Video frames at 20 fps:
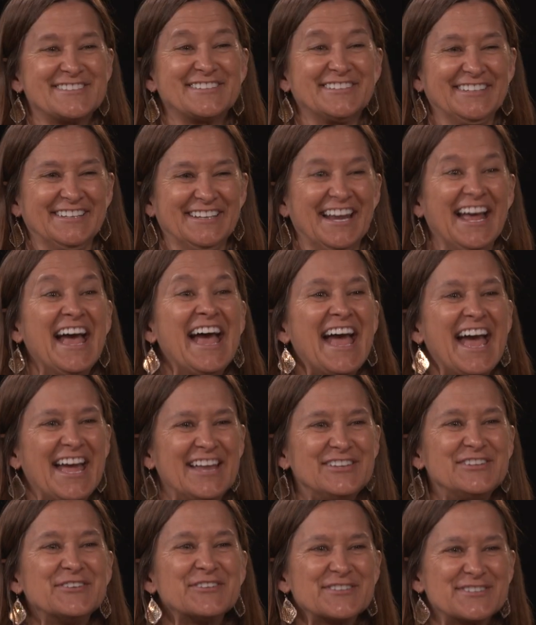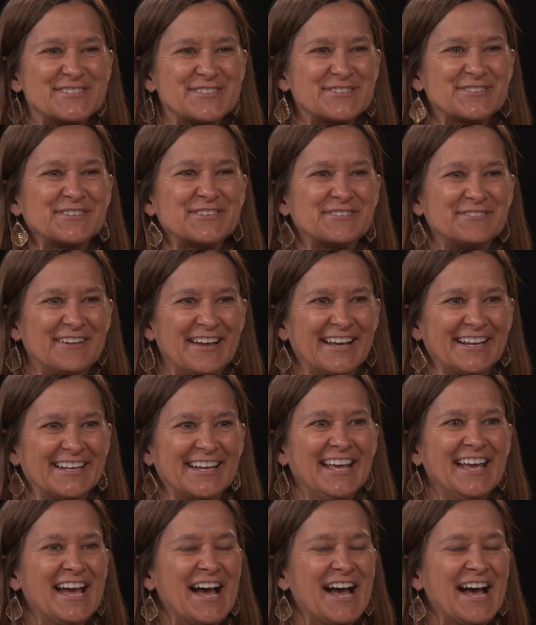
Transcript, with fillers: good, and you are so correct.